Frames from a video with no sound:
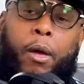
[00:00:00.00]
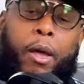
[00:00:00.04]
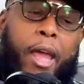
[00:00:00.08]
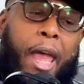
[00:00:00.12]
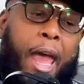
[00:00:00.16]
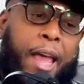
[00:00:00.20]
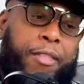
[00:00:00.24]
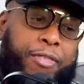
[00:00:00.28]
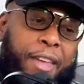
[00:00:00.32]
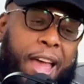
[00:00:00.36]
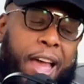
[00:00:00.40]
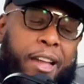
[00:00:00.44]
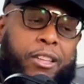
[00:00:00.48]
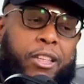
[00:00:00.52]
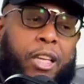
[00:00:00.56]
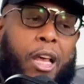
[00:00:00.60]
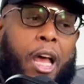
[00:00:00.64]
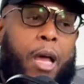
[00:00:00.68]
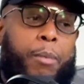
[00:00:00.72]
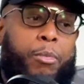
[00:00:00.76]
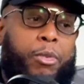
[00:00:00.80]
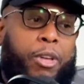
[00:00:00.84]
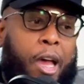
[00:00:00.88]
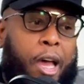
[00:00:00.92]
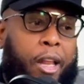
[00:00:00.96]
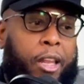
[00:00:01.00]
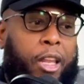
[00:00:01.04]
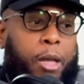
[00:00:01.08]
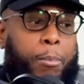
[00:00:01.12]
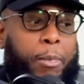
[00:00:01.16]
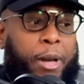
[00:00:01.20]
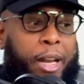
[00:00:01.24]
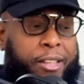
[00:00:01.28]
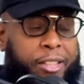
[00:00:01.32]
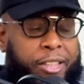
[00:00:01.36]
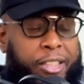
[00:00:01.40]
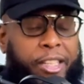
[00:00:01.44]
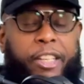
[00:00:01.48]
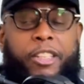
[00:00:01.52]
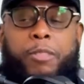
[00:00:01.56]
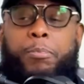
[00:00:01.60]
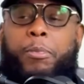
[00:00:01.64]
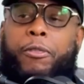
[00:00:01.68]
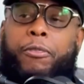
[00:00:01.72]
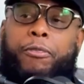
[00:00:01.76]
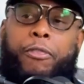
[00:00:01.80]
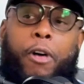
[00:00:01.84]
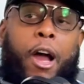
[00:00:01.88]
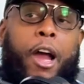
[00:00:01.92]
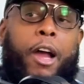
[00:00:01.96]
At that time, Don Lemon has since been
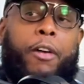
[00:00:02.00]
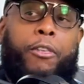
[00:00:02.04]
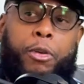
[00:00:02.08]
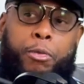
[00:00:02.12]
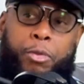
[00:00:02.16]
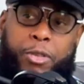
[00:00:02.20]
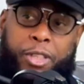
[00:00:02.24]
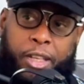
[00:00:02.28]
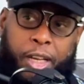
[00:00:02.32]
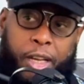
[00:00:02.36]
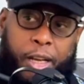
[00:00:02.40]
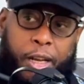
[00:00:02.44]
fired from CNN.